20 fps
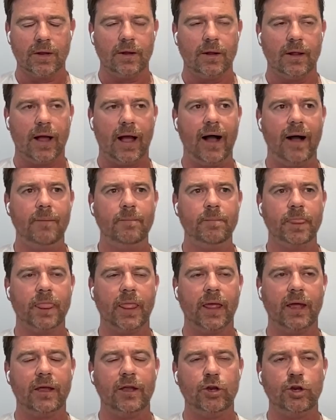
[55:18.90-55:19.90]
Um,
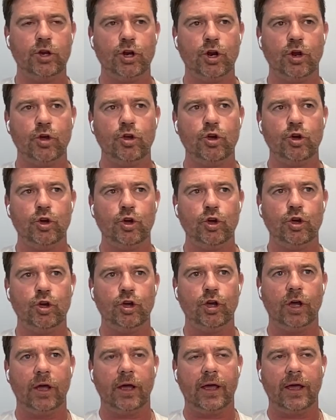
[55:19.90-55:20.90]
you know, you, you
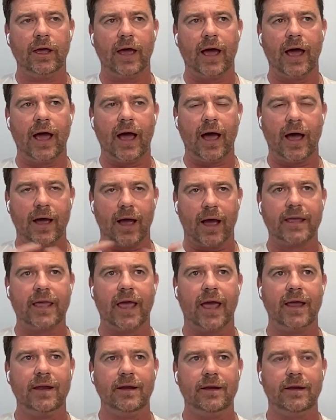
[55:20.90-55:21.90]

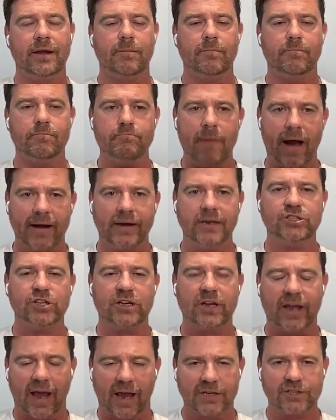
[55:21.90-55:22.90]
again,
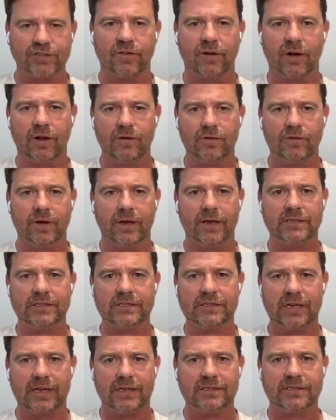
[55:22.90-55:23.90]
managing cash flow
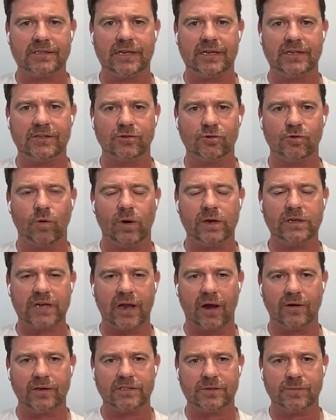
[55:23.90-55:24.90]
is is is always
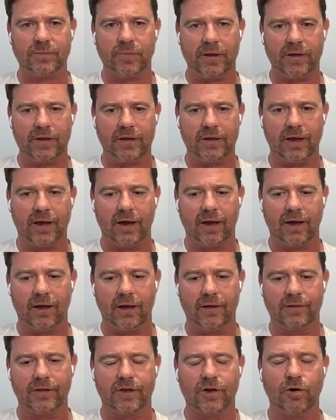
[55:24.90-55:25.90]
going to be uh,
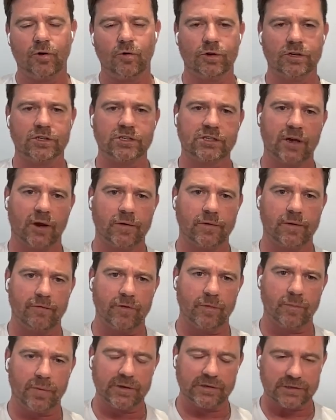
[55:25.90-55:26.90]
the cornerstone of
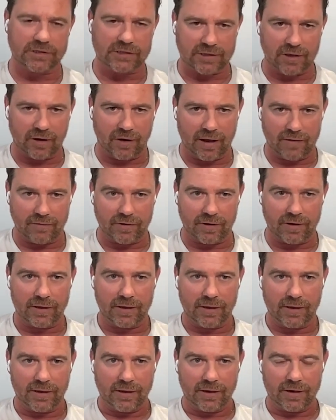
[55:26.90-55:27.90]
every business that I ever
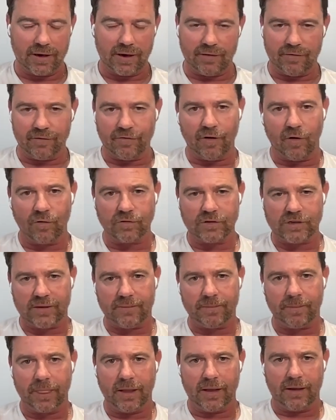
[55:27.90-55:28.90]
get involved in.
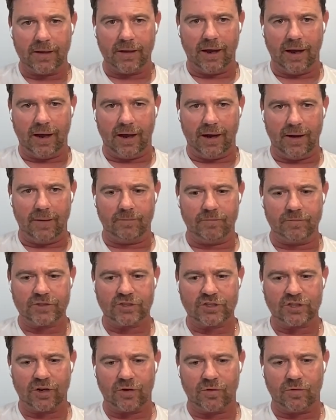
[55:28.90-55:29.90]
Um,
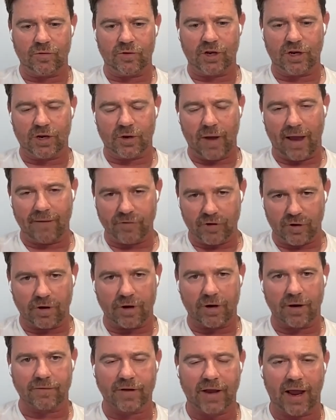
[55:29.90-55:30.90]
so, you know, have you got
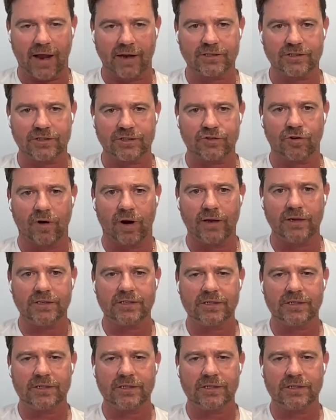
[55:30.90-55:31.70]
enough cash to trade?